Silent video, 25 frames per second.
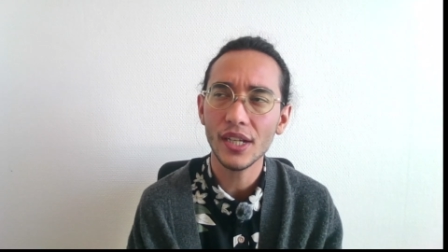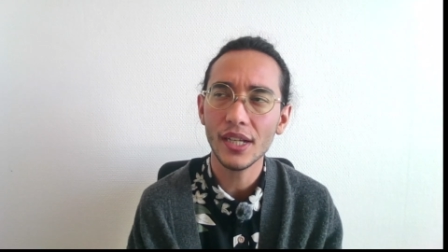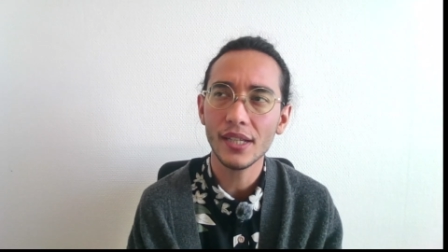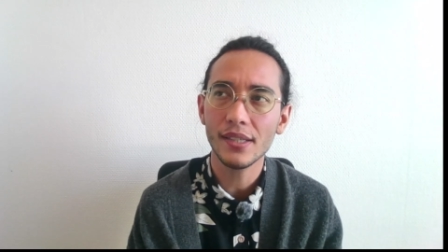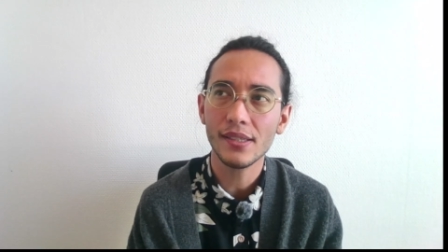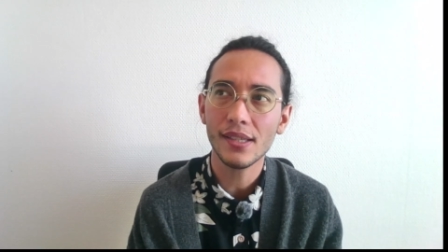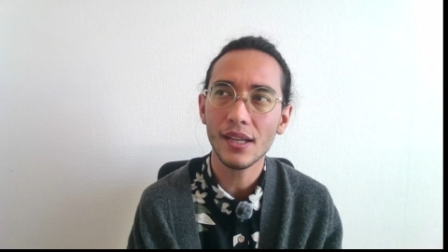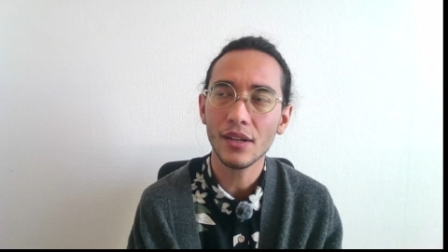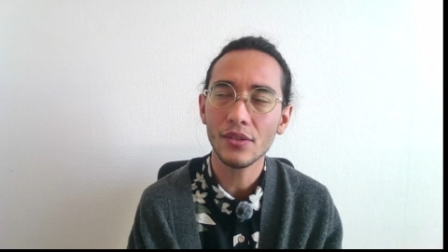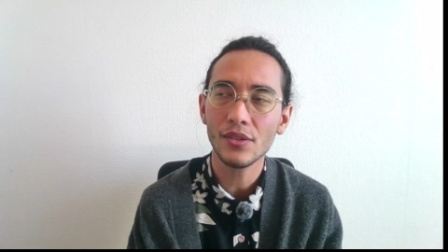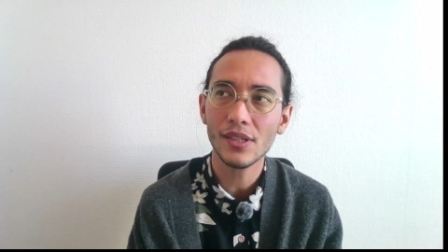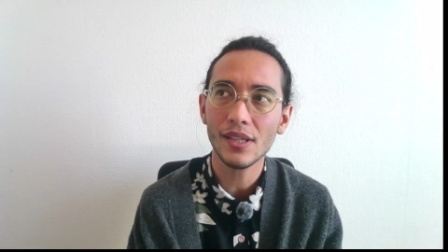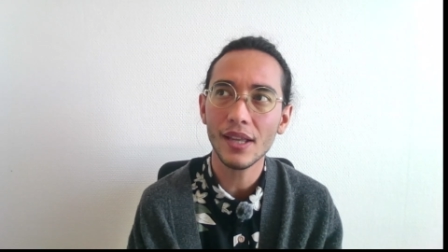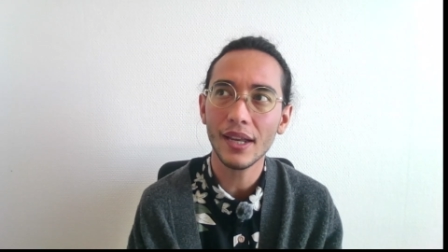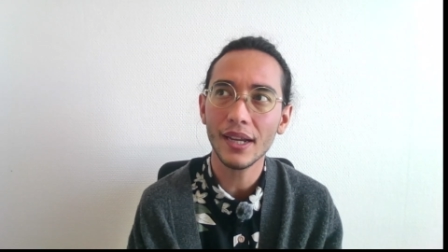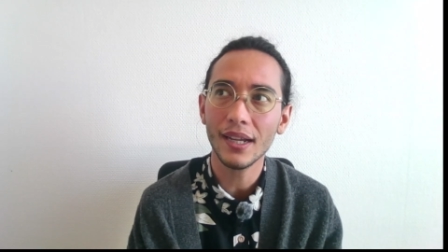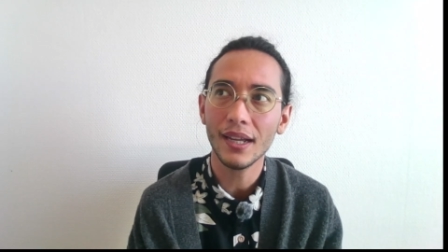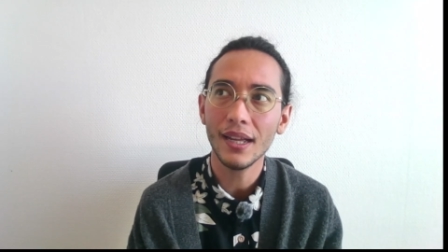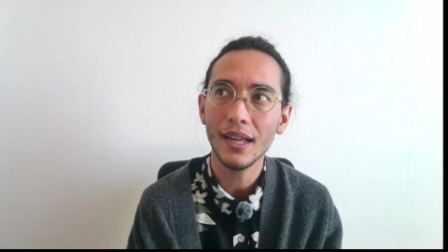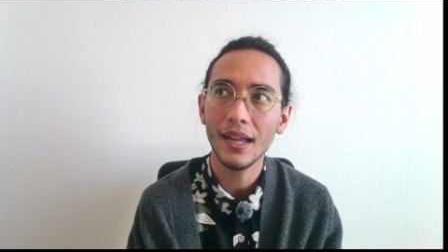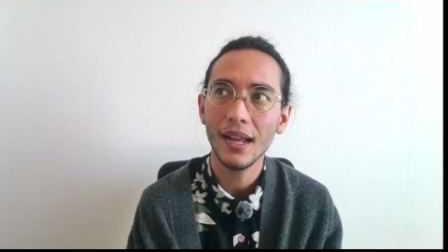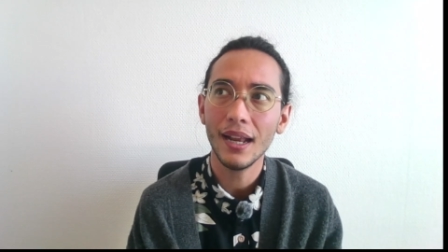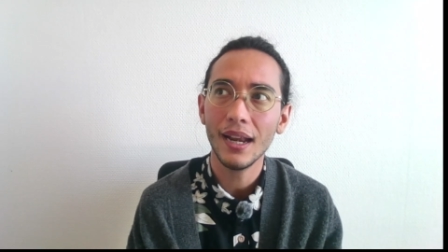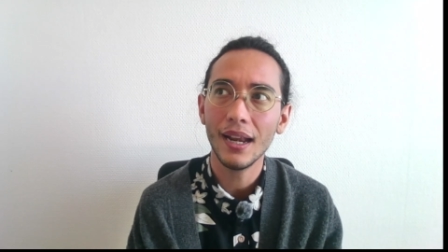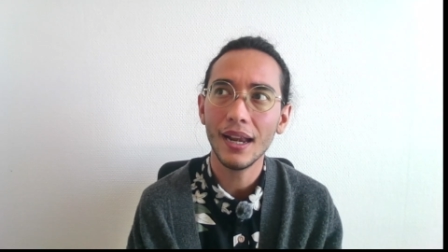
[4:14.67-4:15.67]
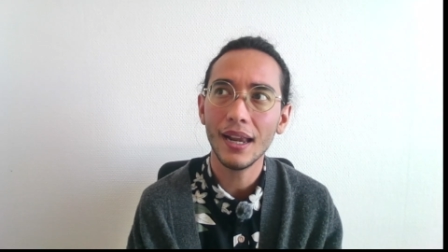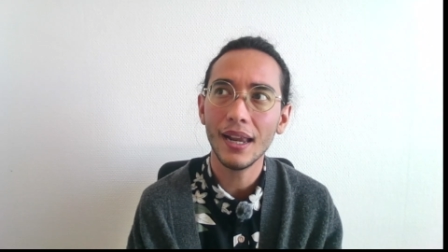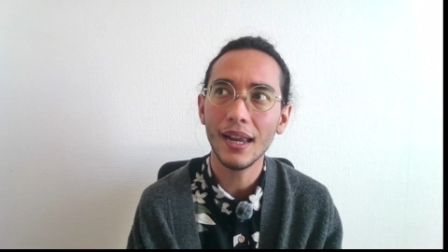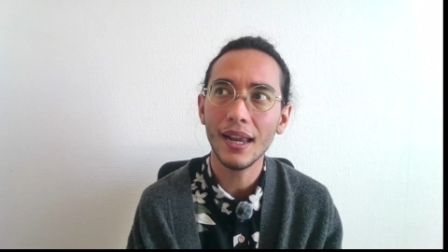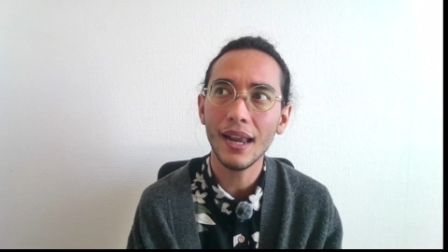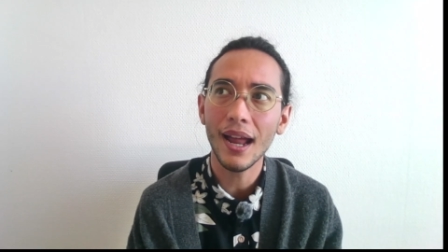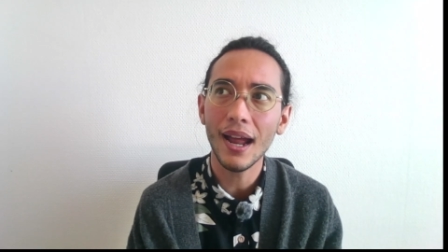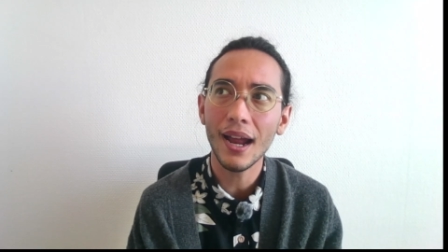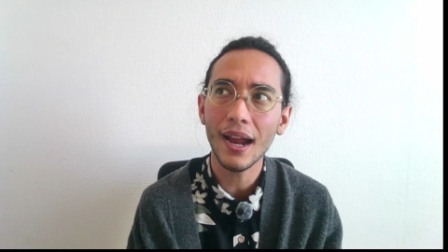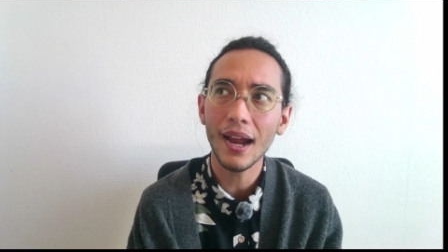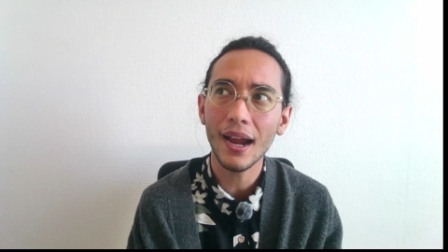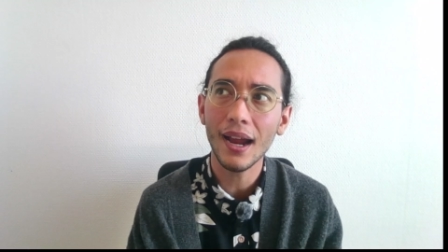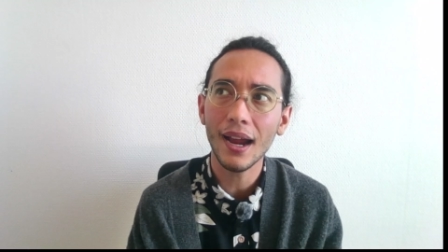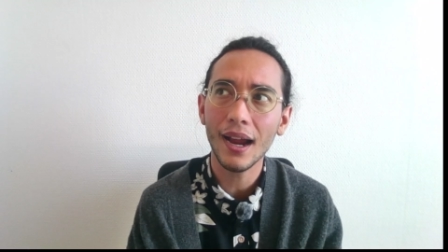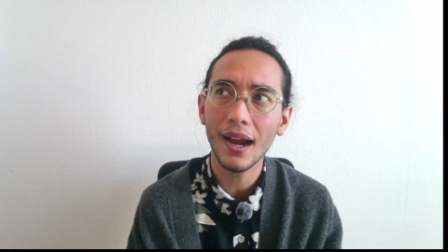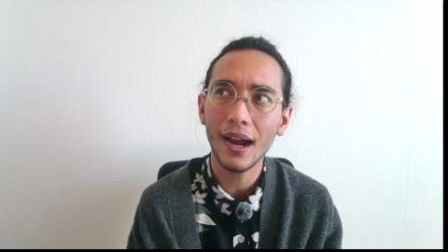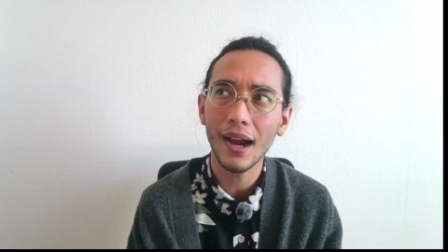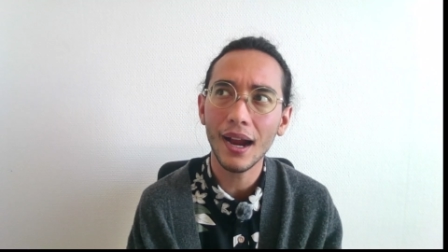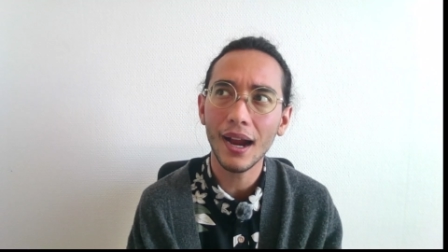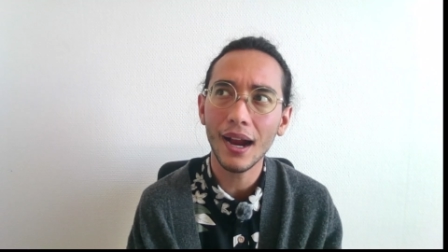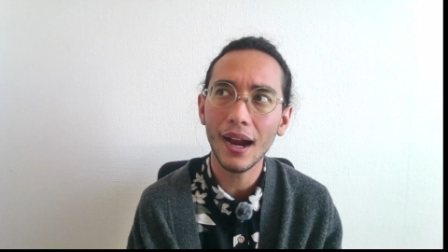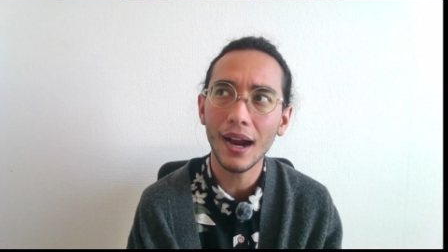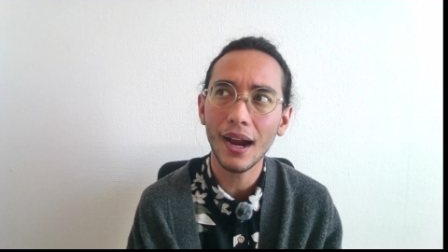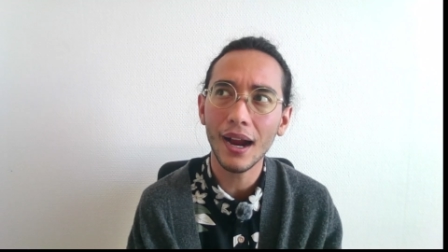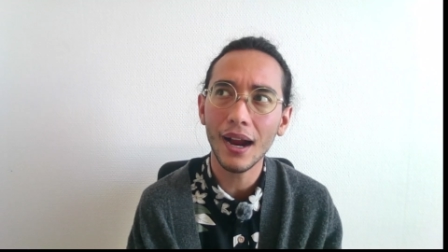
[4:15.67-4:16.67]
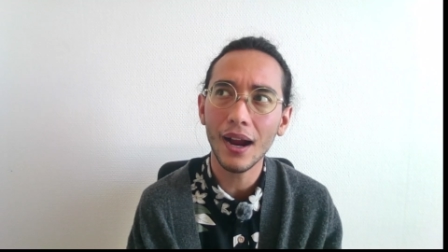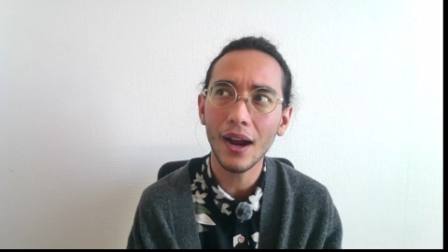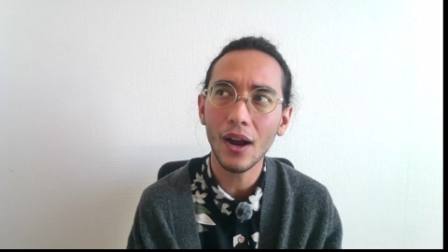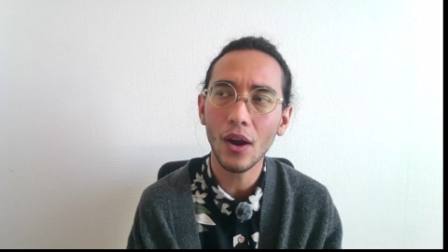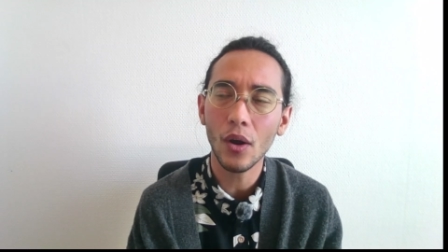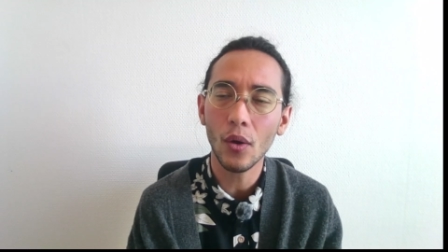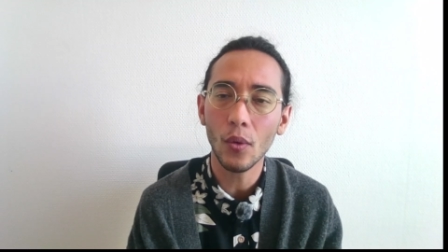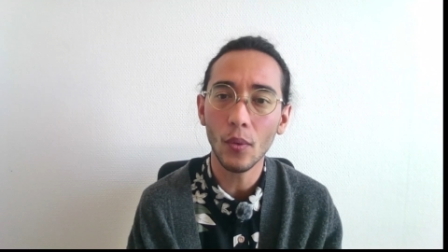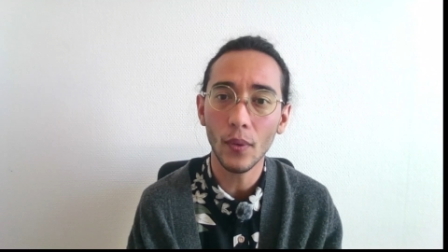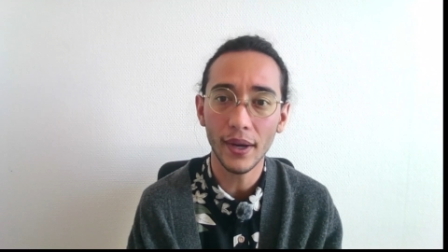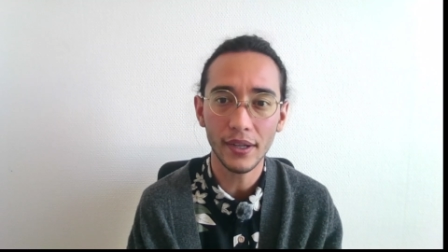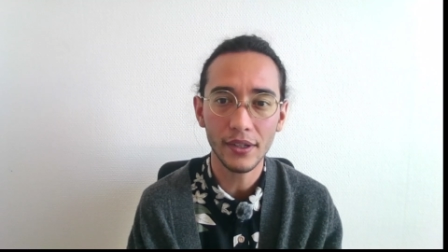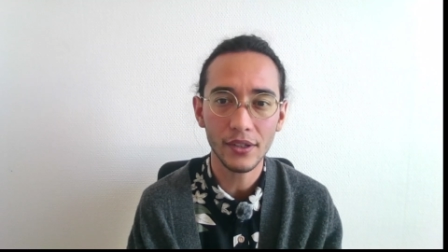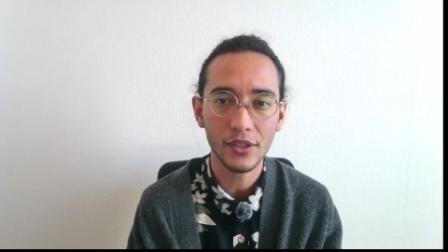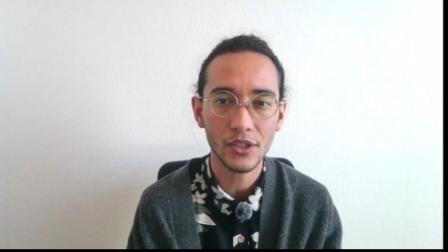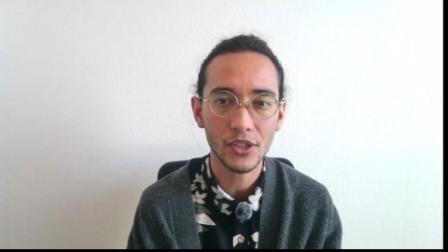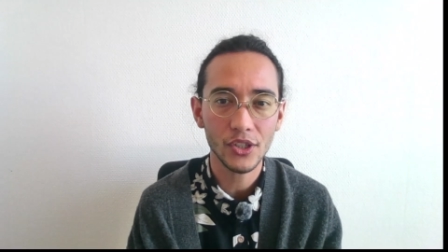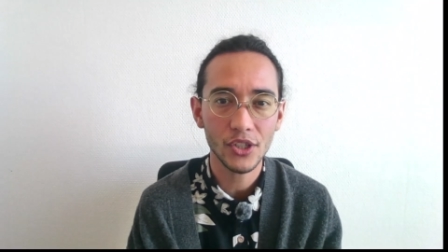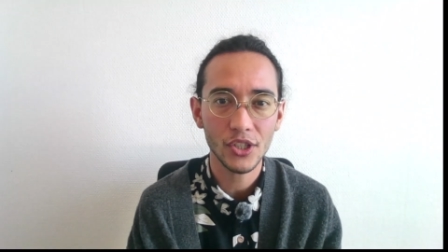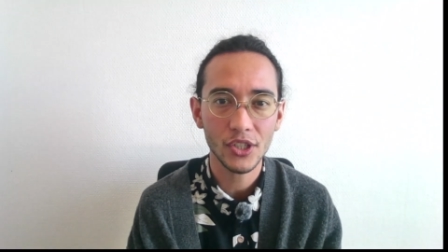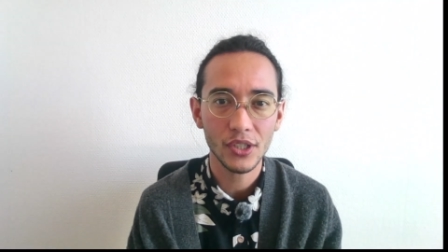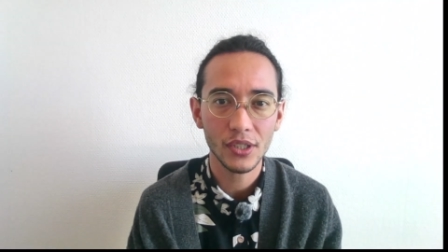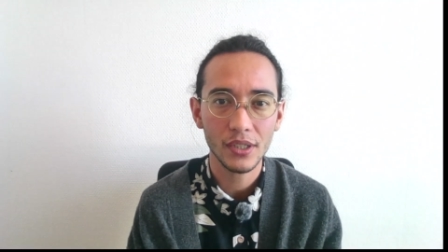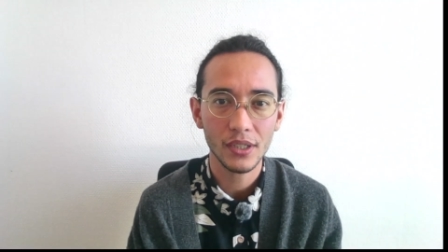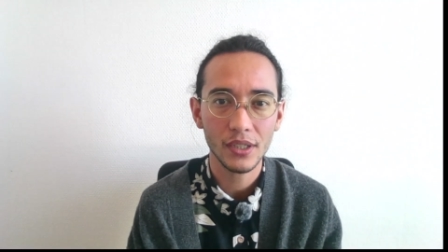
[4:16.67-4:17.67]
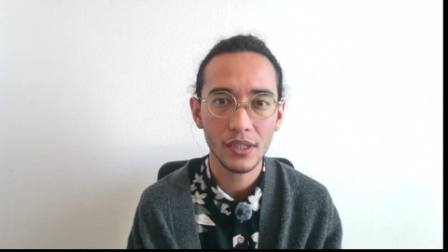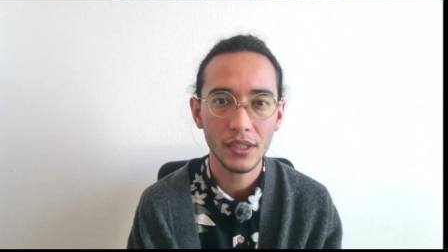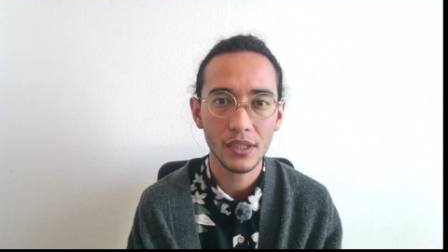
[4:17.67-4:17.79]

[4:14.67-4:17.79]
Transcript: It sounds like language.